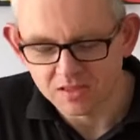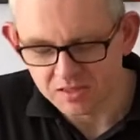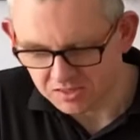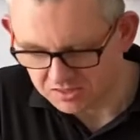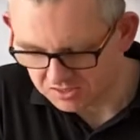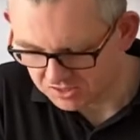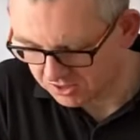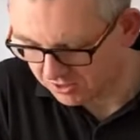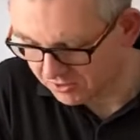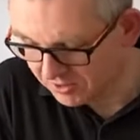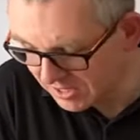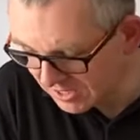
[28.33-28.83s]

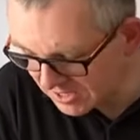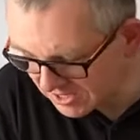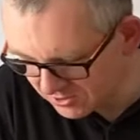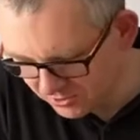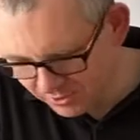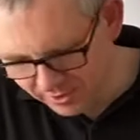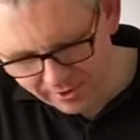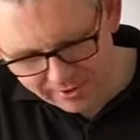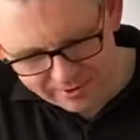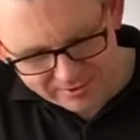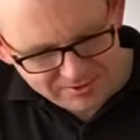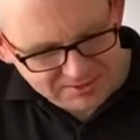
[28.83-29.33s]
So these
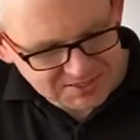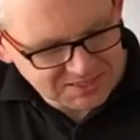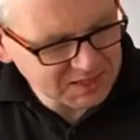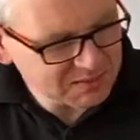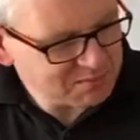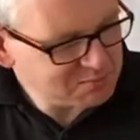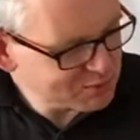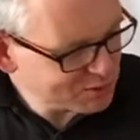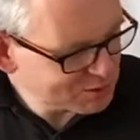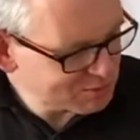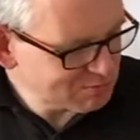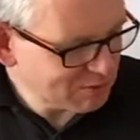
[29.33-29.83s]
are our
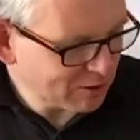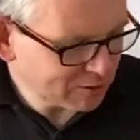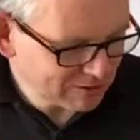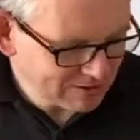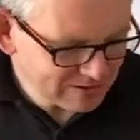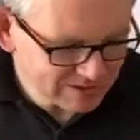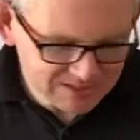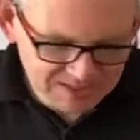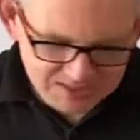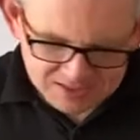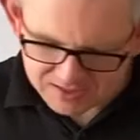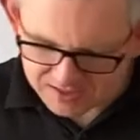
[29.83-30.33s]
assembled
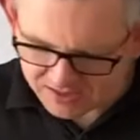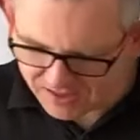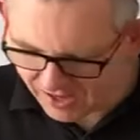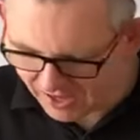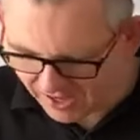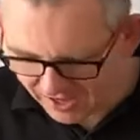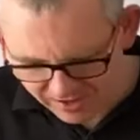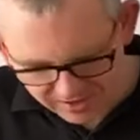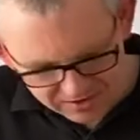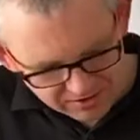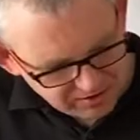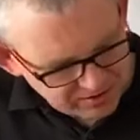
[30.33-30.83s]
models,
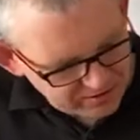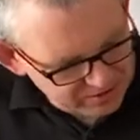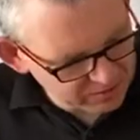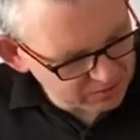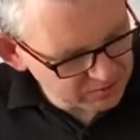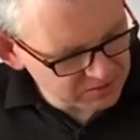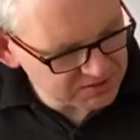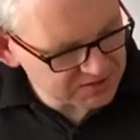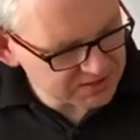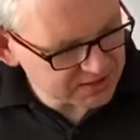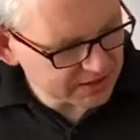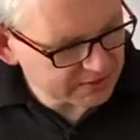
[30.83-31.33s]
the
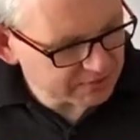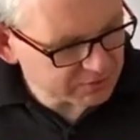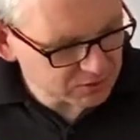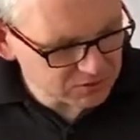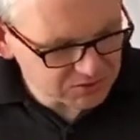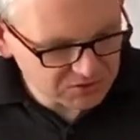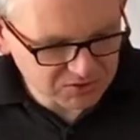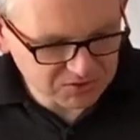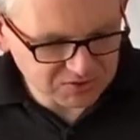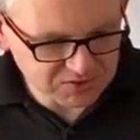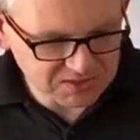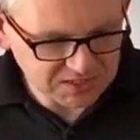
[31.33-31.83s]
ones that I've got
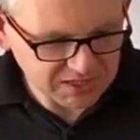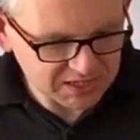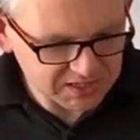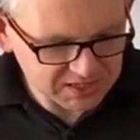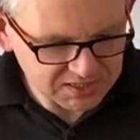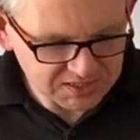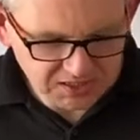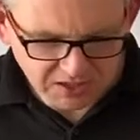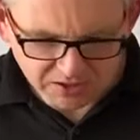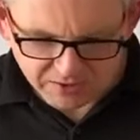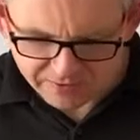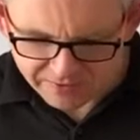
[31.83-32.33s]
stuck together
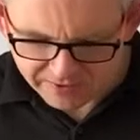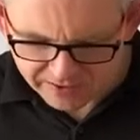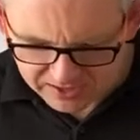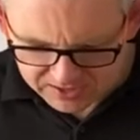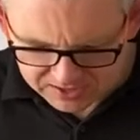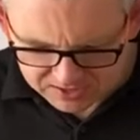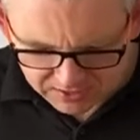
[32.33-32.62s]
so far.